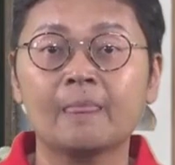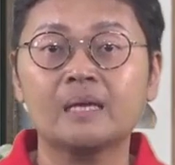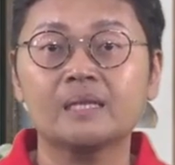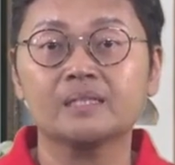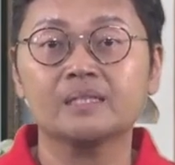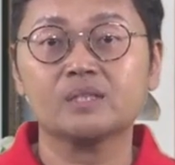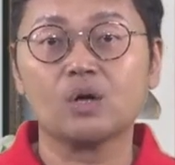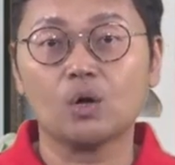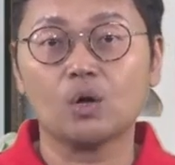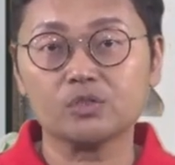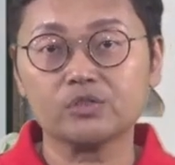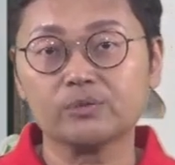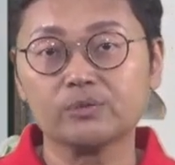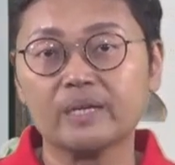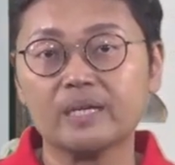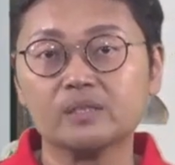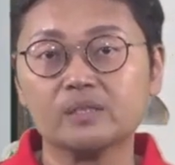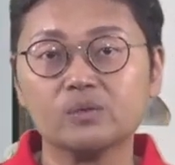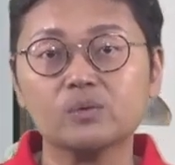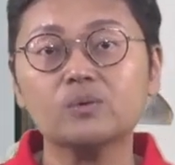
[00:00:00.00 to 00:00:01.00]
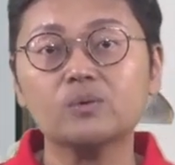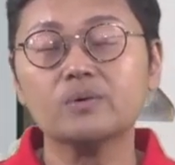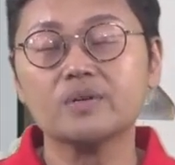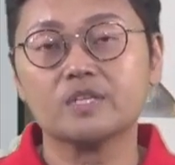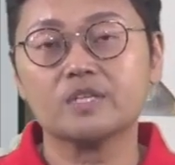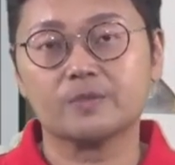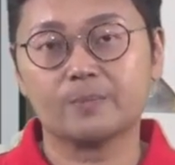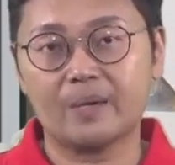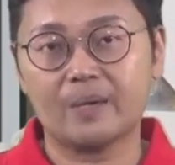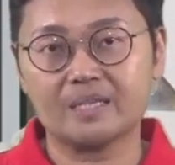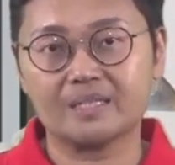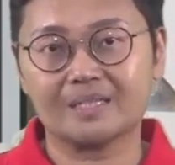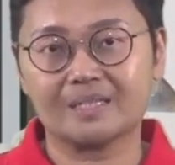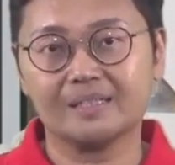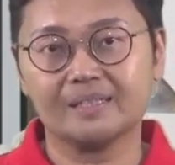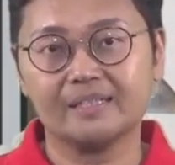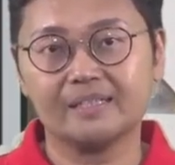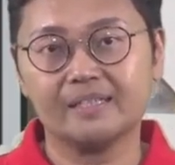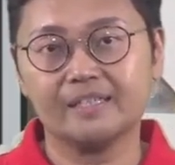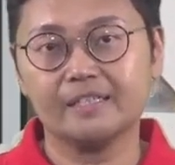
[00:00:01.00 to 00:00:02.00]
the authoring tool is
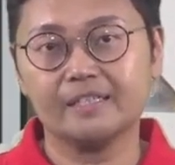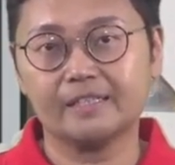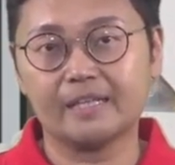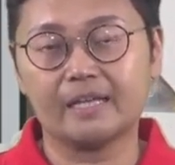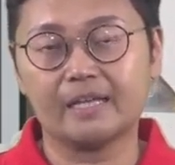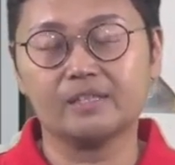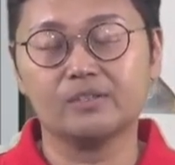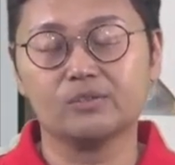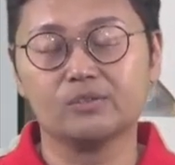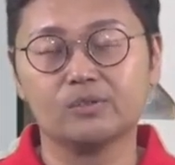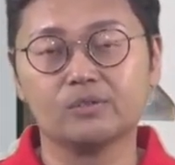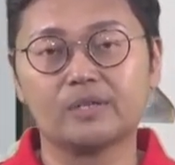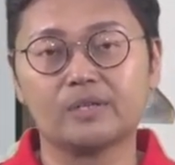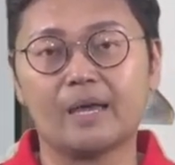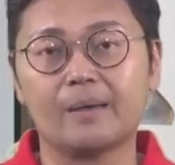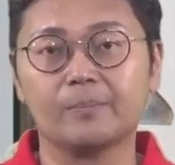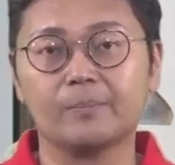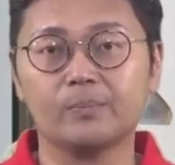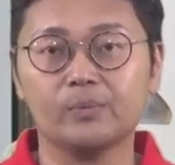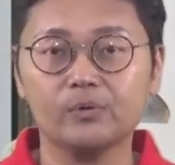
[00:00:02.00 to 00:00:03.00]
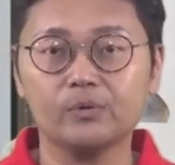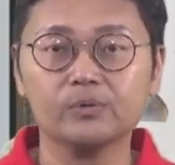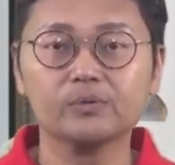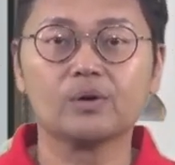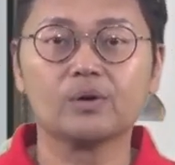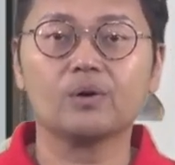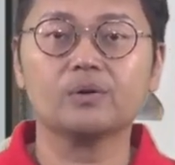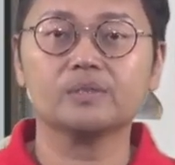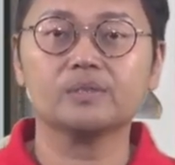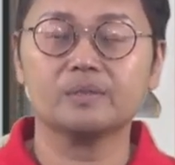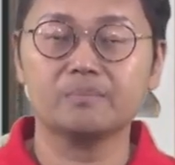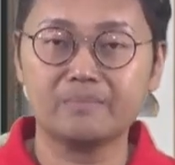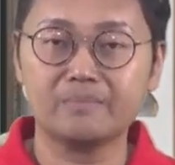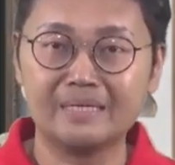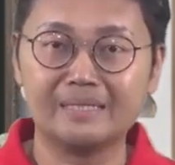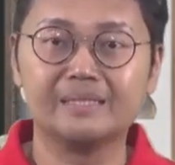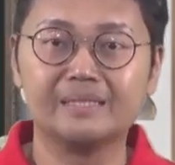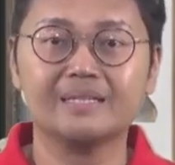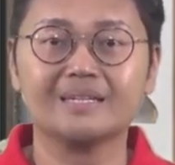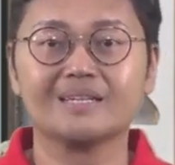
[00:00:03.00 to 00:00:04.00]
basically that, can put all the
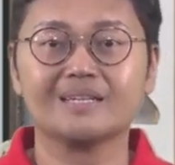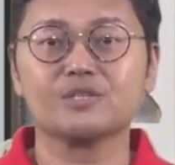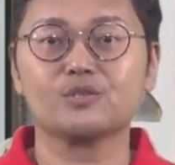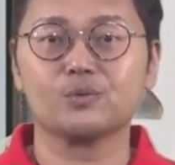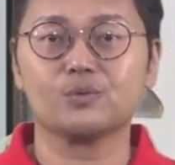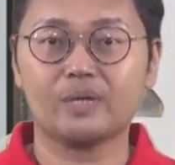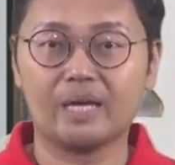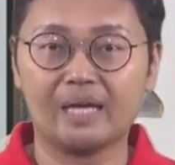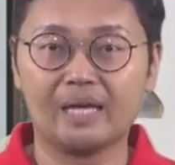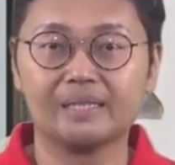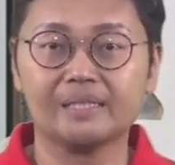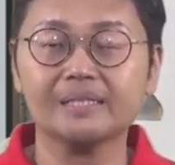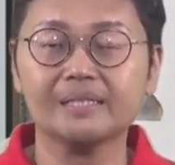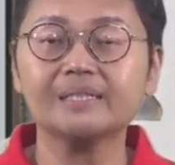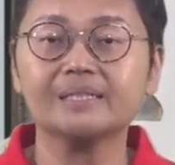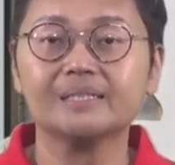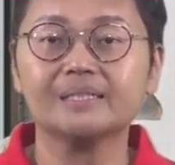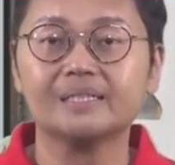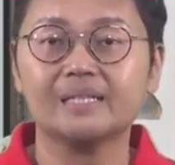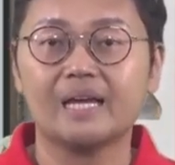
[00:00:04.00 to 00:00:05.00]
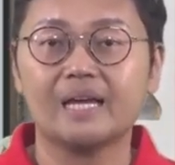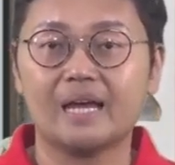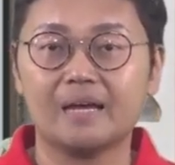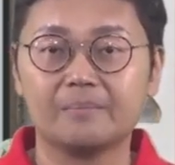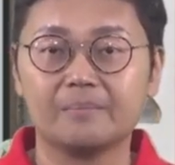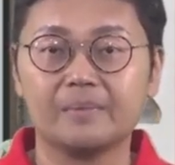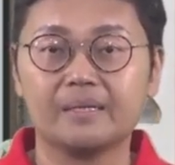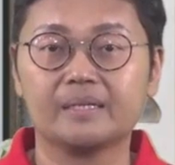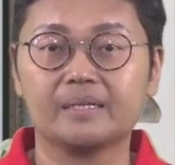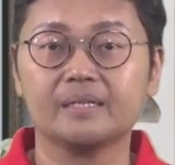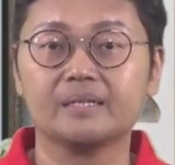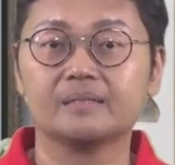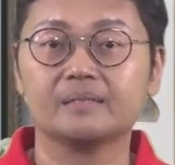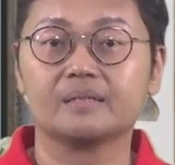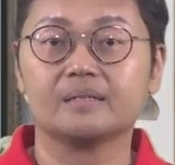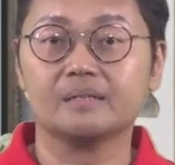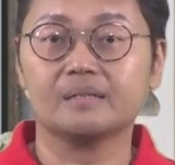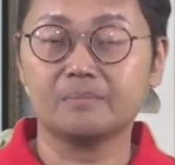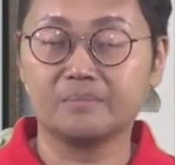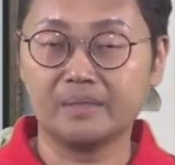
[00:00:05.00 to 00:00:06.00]
medias together and make it
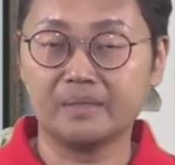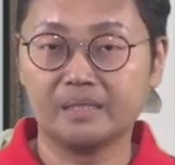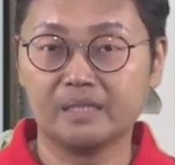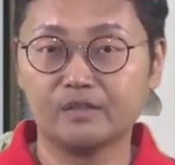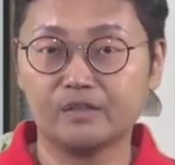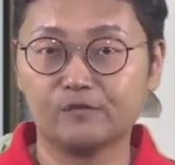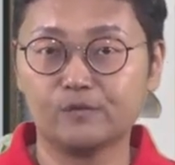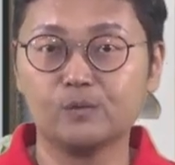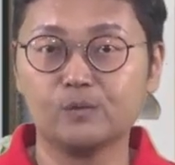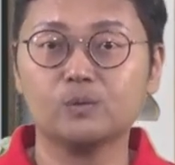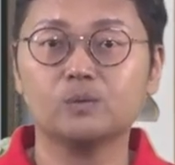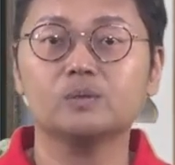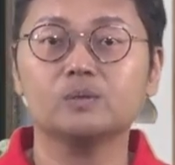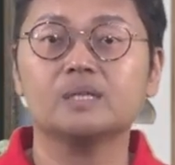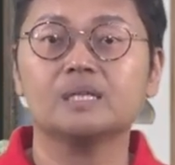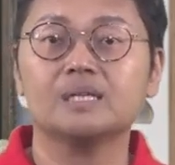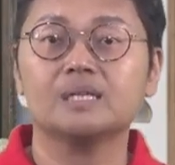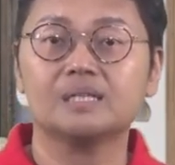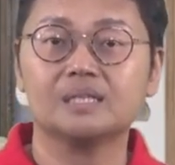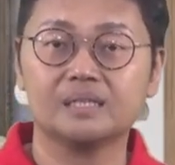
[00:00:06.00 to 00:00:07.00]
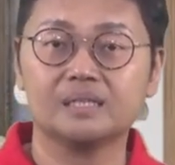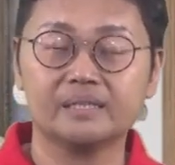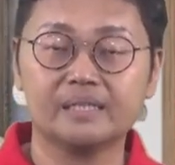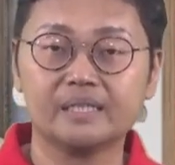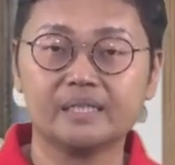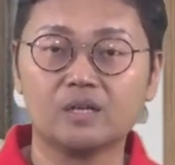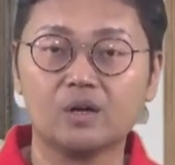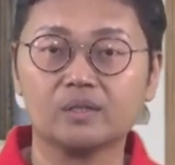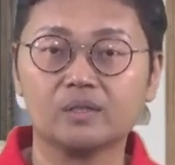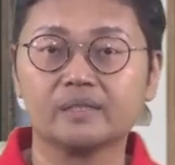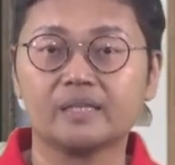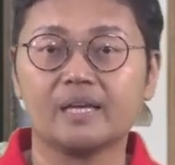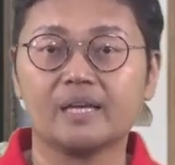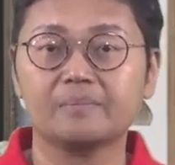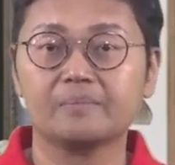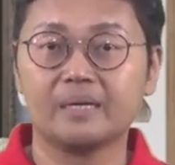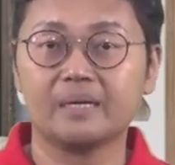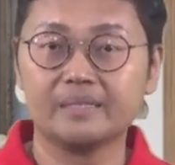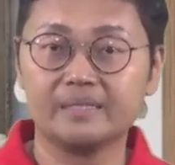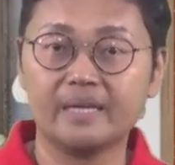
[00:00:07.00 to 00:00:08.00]
a meaningful learning content,
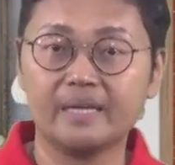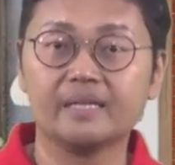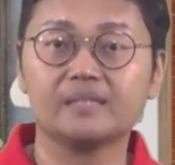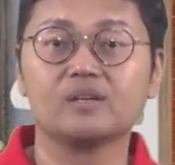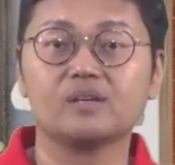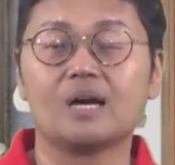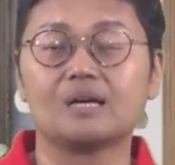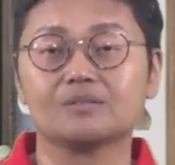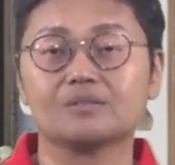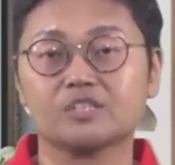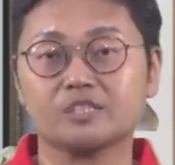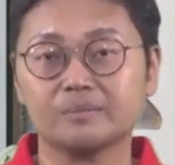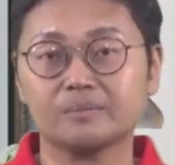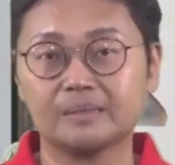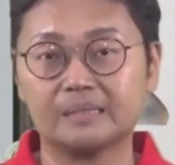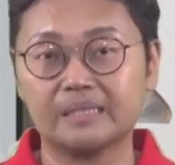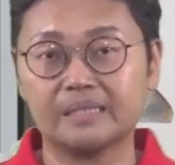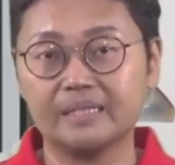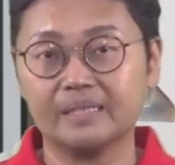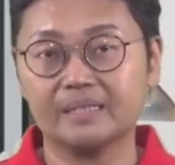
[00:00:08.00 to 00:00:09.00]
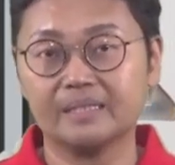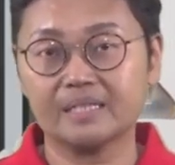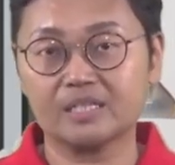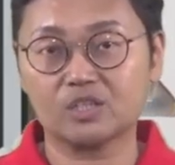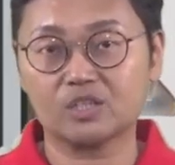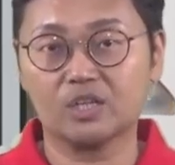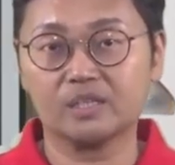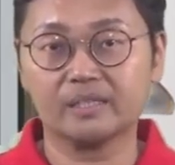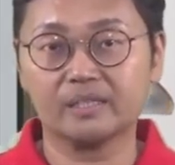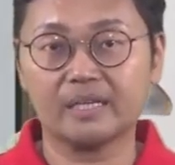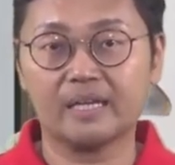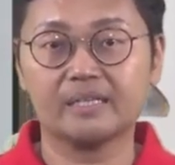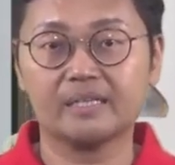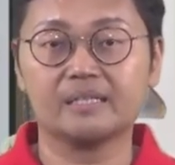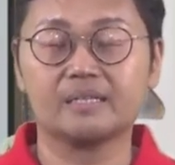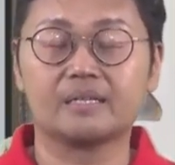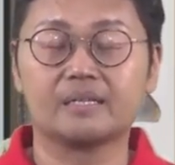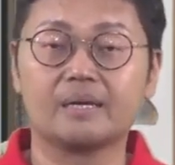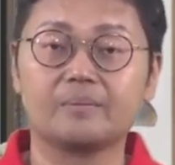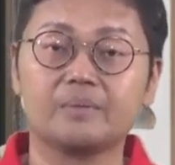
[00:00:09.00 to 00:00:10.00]
but yet ultimately this
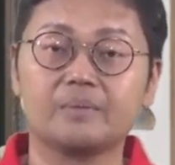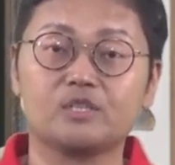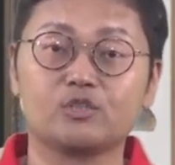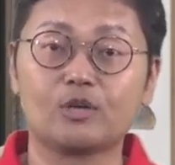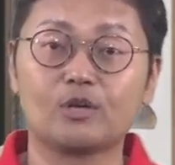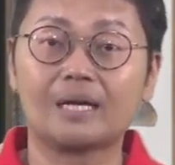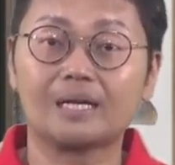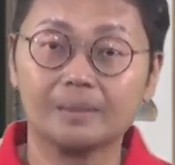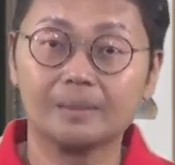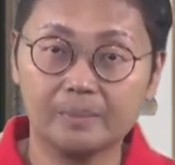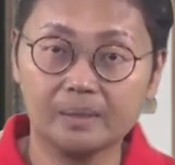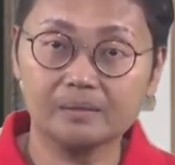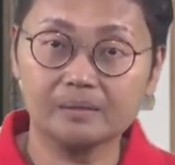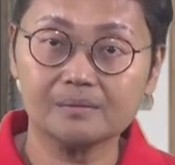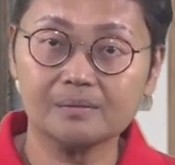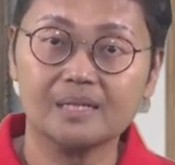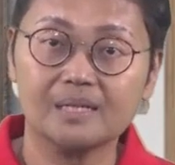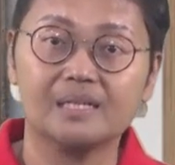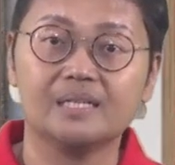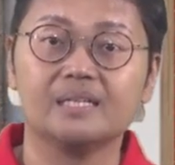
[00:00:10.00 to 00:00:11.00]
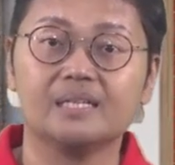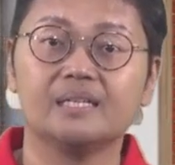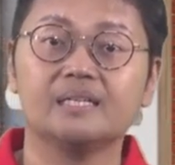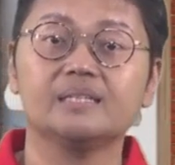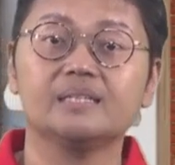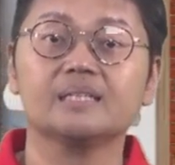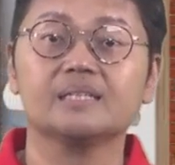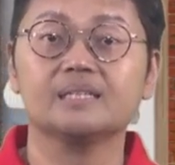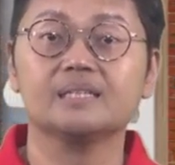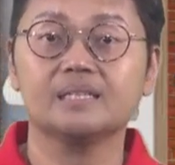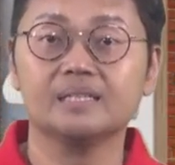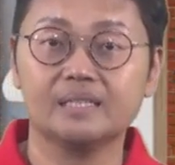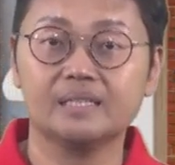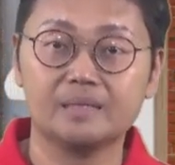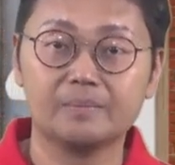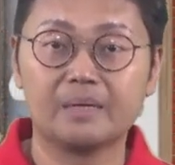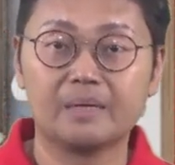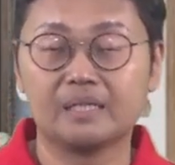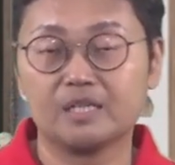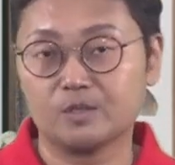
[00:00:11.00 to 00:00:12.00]
content can be trackable in the learning
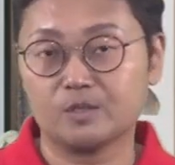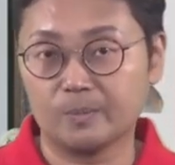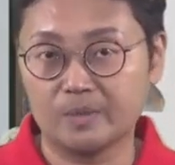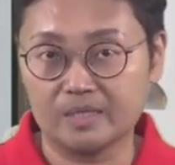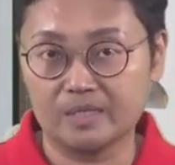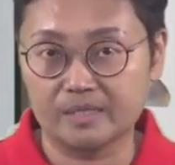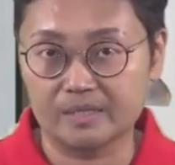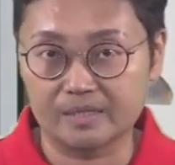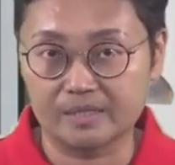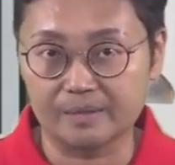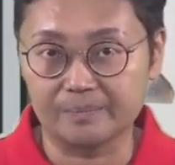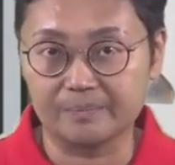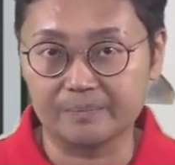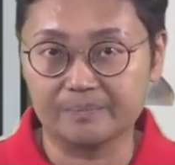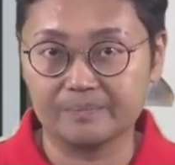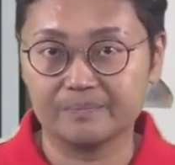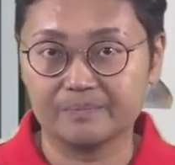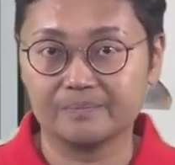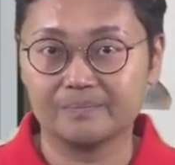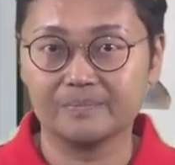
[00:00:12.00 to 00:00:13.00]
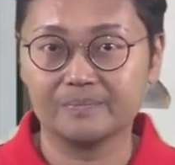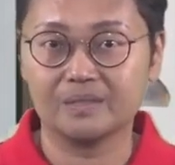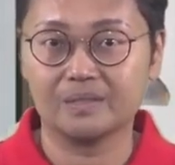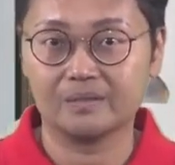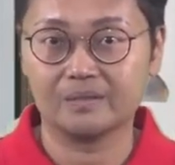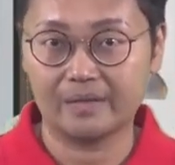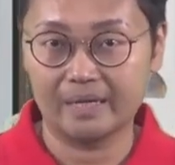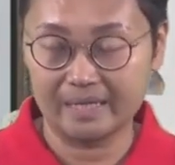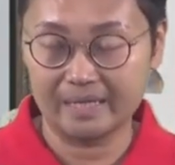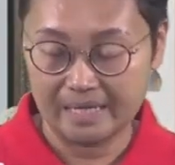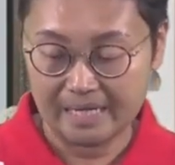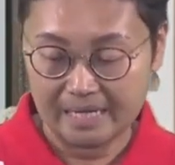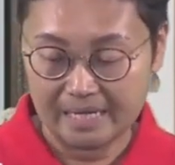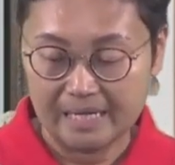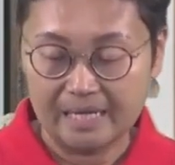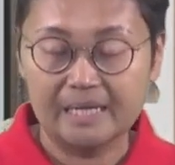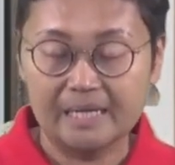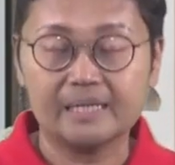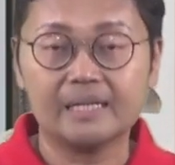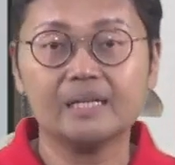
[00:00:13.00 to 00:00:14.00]
management system. All right,
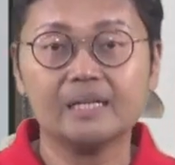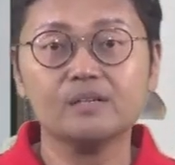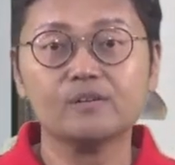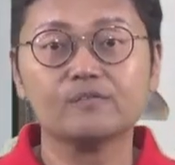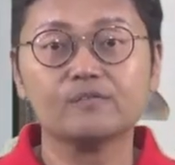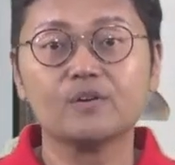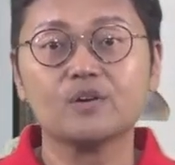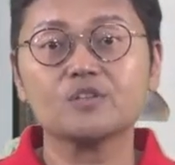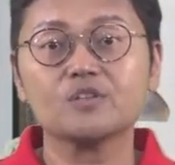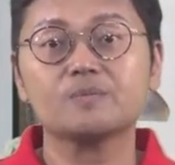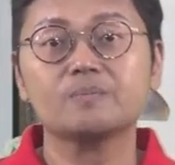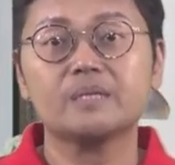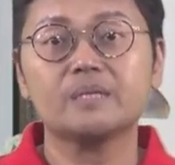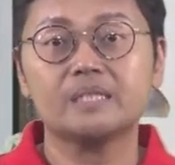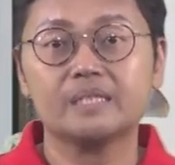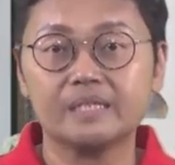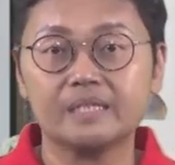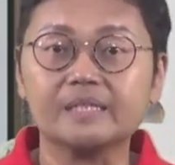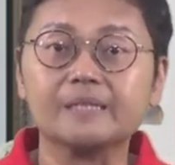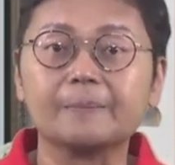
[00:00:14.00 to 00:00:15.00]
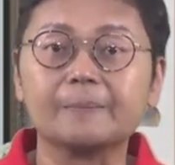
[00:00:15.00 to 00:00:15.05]
then of course media.